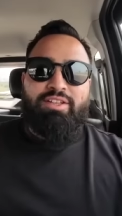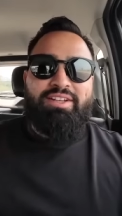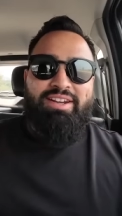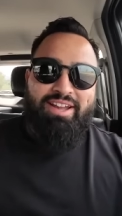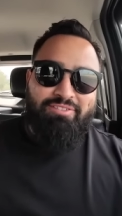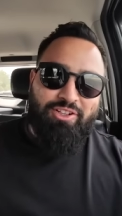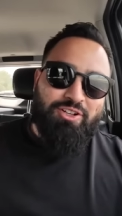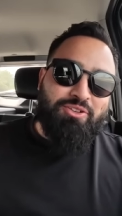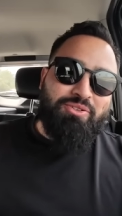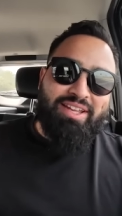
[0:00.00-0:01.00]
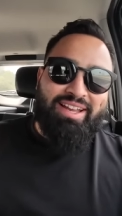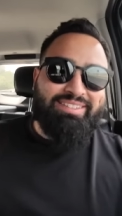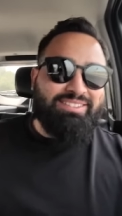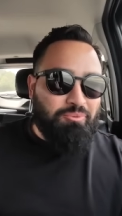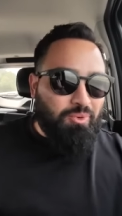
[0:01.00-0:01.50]
Good afternoon,
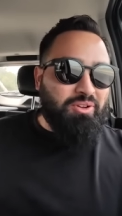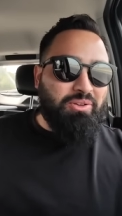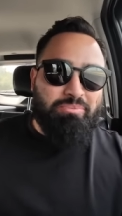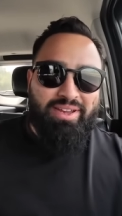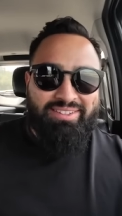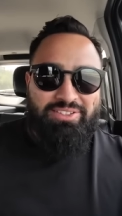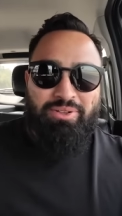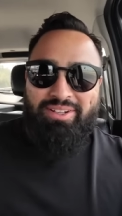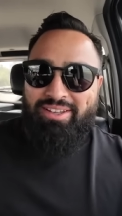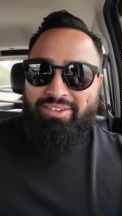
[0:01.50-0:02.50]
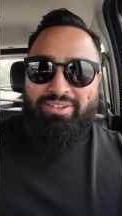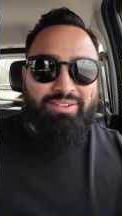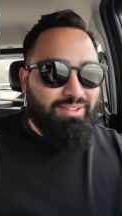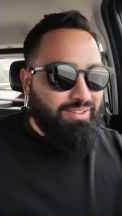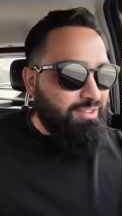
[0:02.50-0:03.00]
guys, and welcome back to another
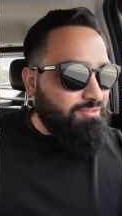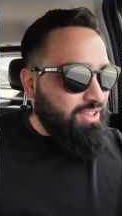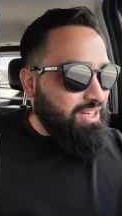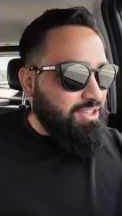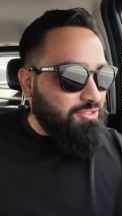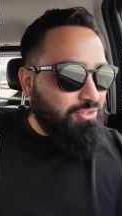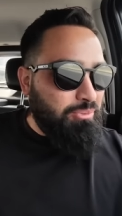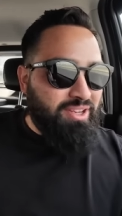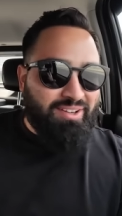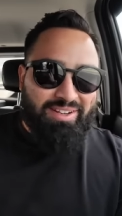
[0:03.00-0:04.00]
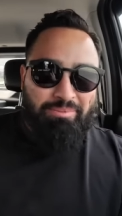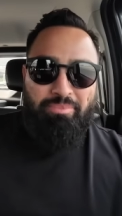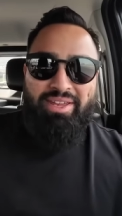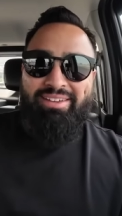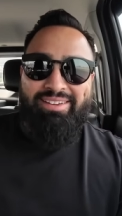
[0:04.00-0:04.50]
video from here in
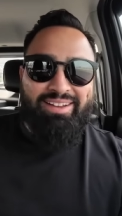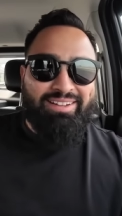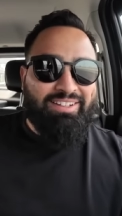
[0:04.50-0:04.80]
Bangkok.